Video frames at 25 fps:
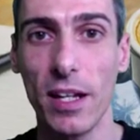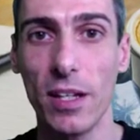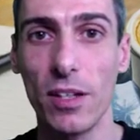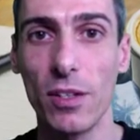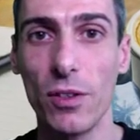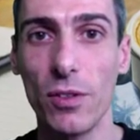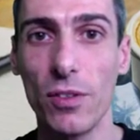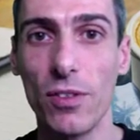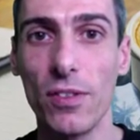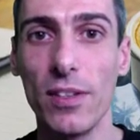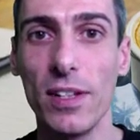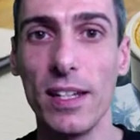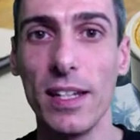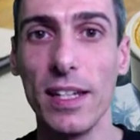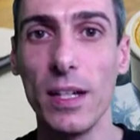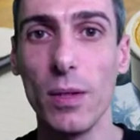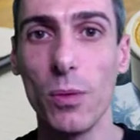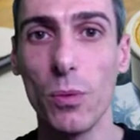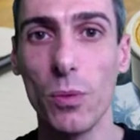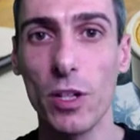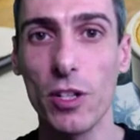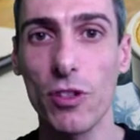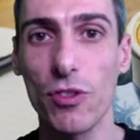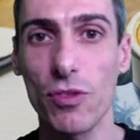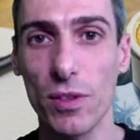to see
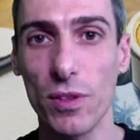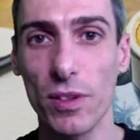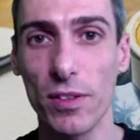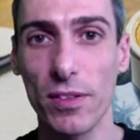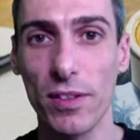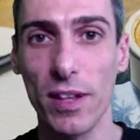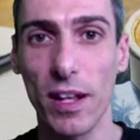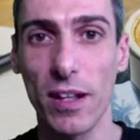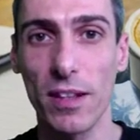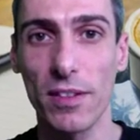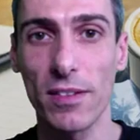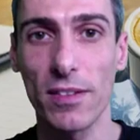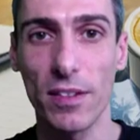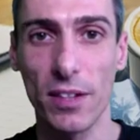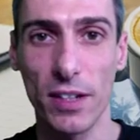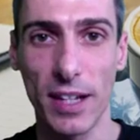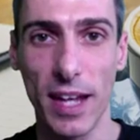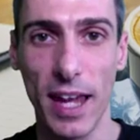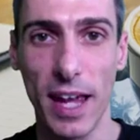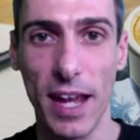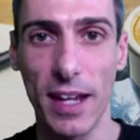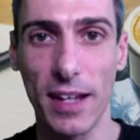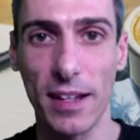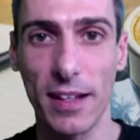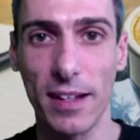which results you're
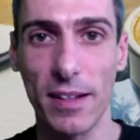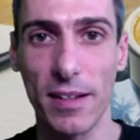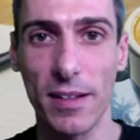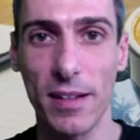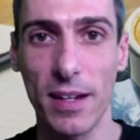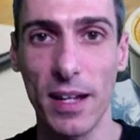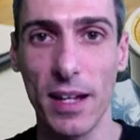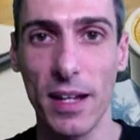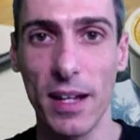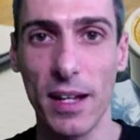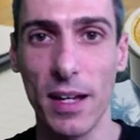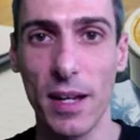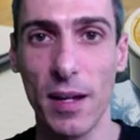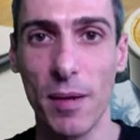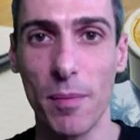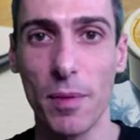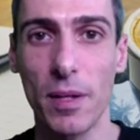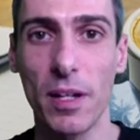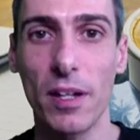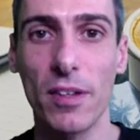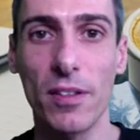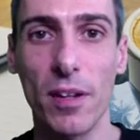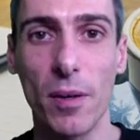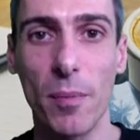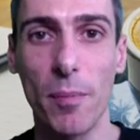getting.
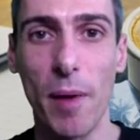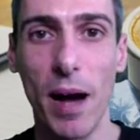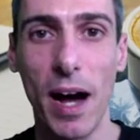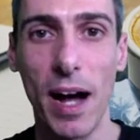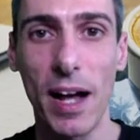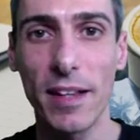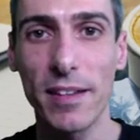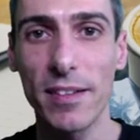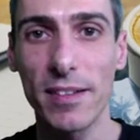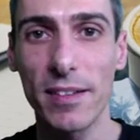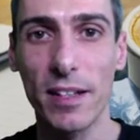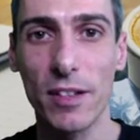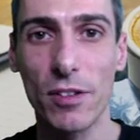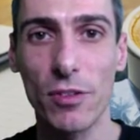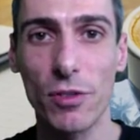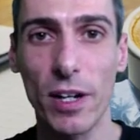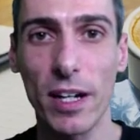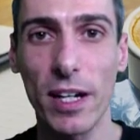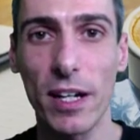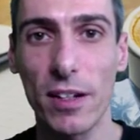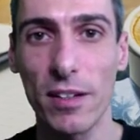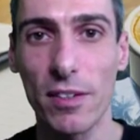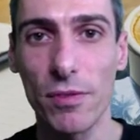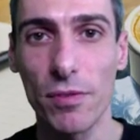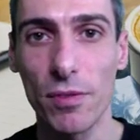Because our minds can
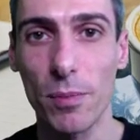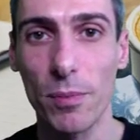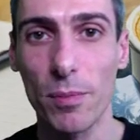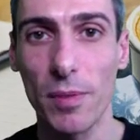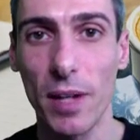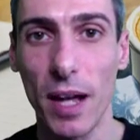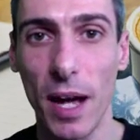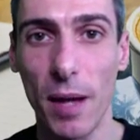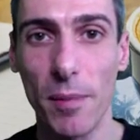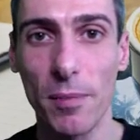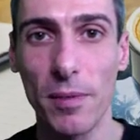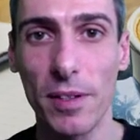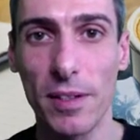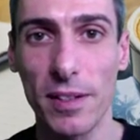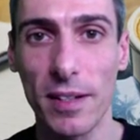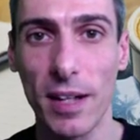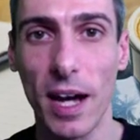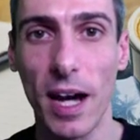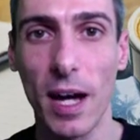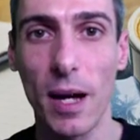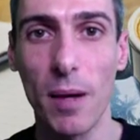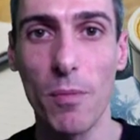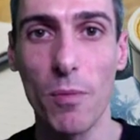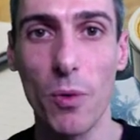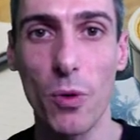trick us from time to
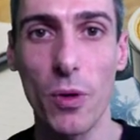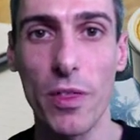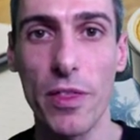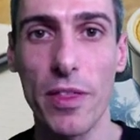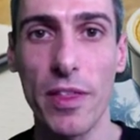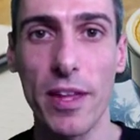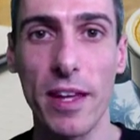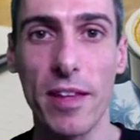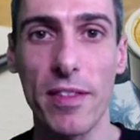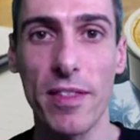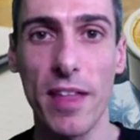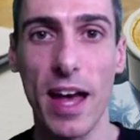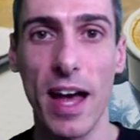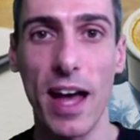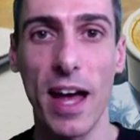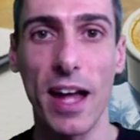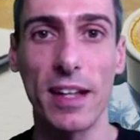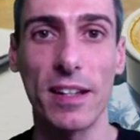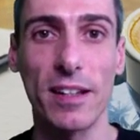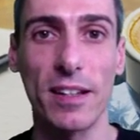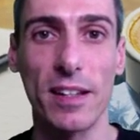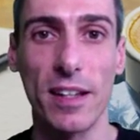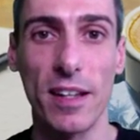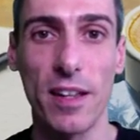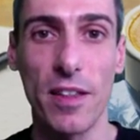time. We think
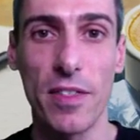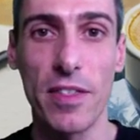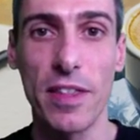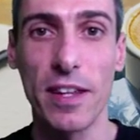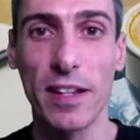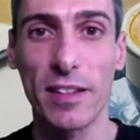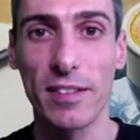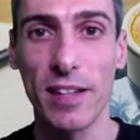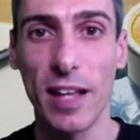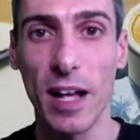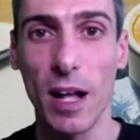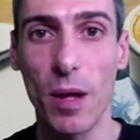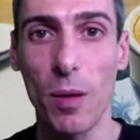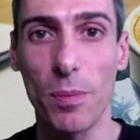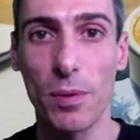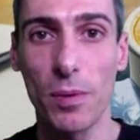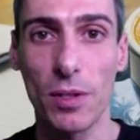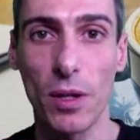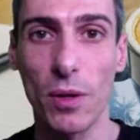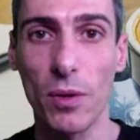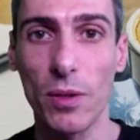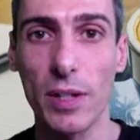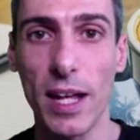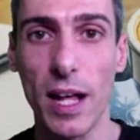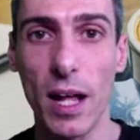that things help or
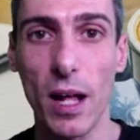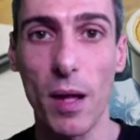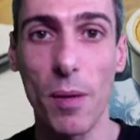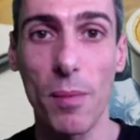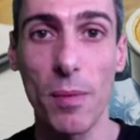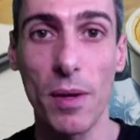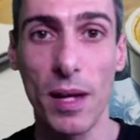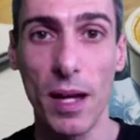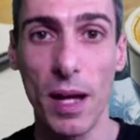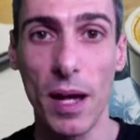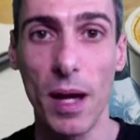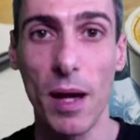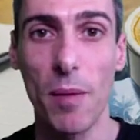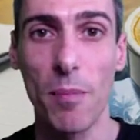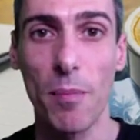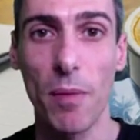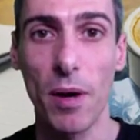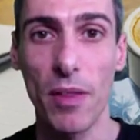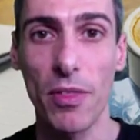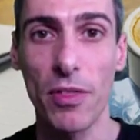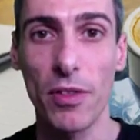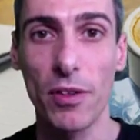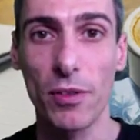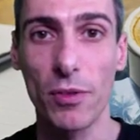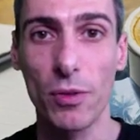don't help,
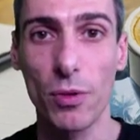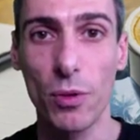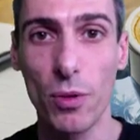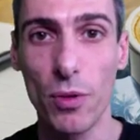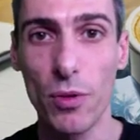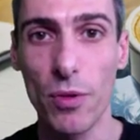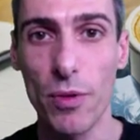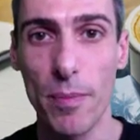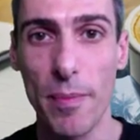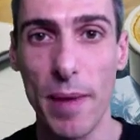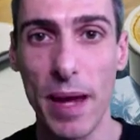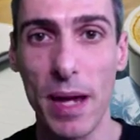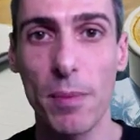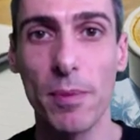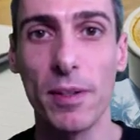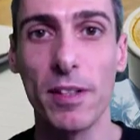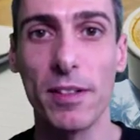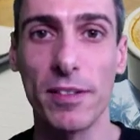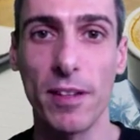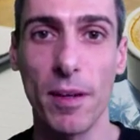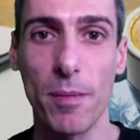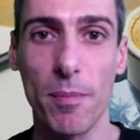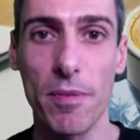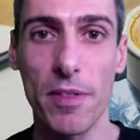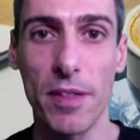but the truth may be
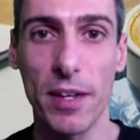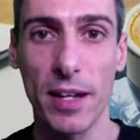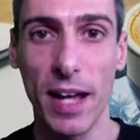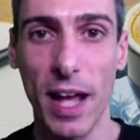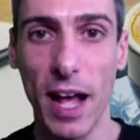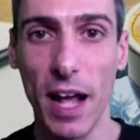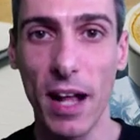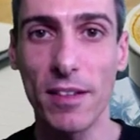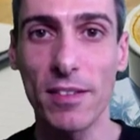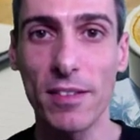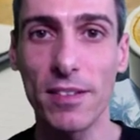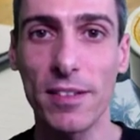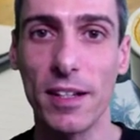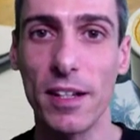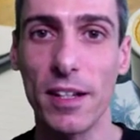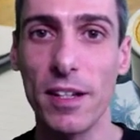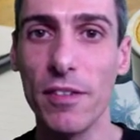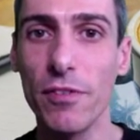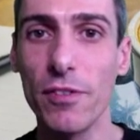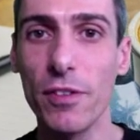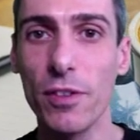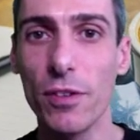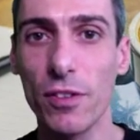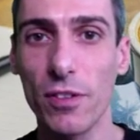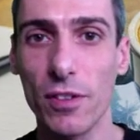something else. And
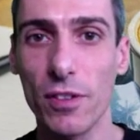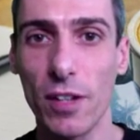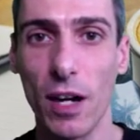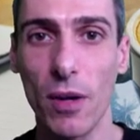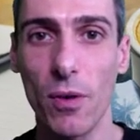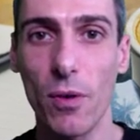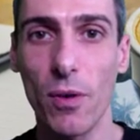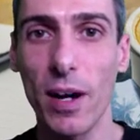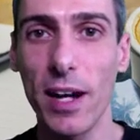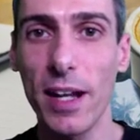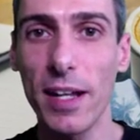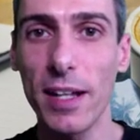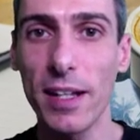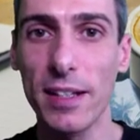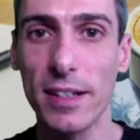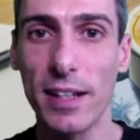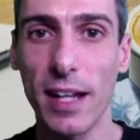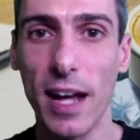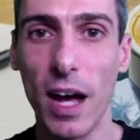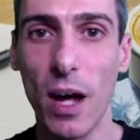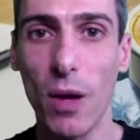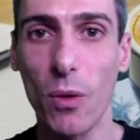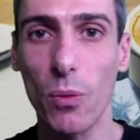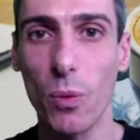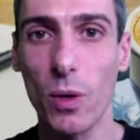if you start writing
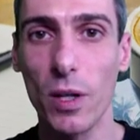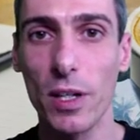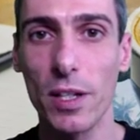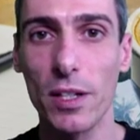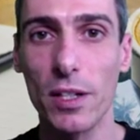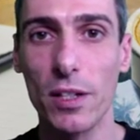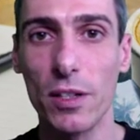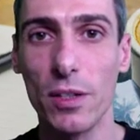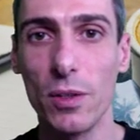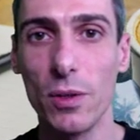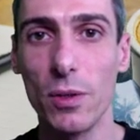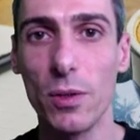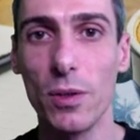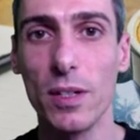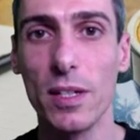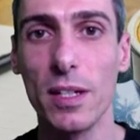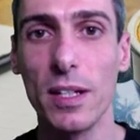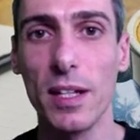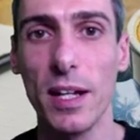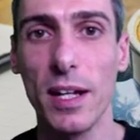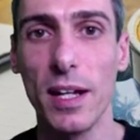down what you're doing